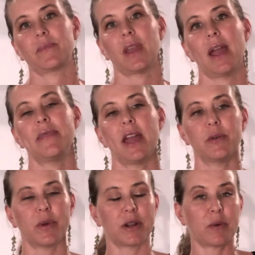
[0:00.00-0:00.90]
And then
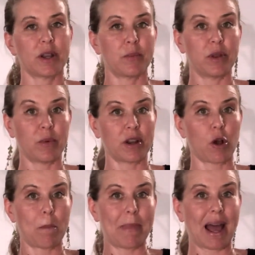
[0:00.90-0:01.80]
we want to
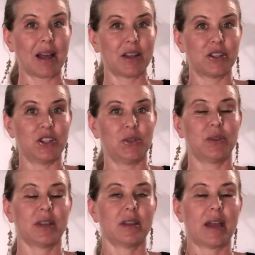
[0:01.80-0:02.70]
go back to
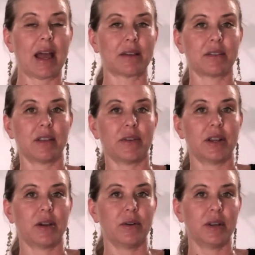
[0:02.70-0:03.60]
the axillary
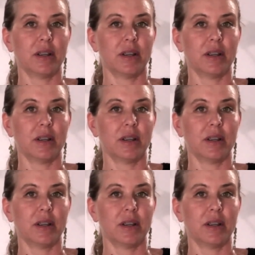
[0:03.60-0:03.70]
node.